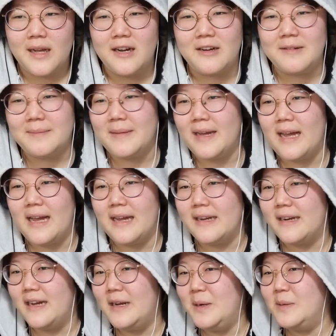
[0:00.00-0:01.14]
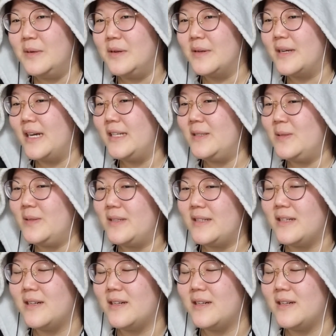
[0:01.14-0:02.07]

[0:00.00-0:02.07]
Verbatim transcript: Oh man, I don't know. Custom.